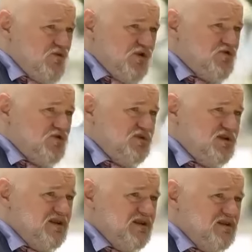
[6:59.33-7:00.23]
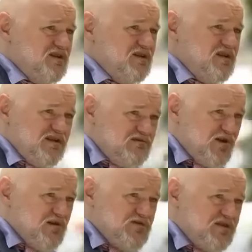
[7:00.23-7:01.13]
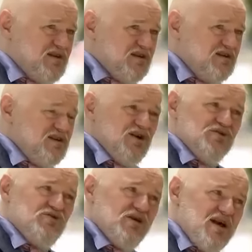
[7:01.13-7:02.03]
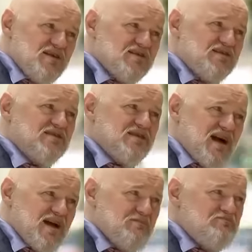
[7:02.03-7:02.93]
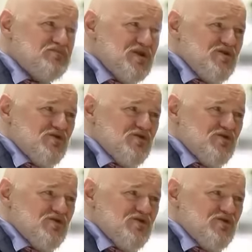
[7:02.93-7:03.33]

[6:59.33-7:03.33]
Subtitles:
wants to be involved there. The last time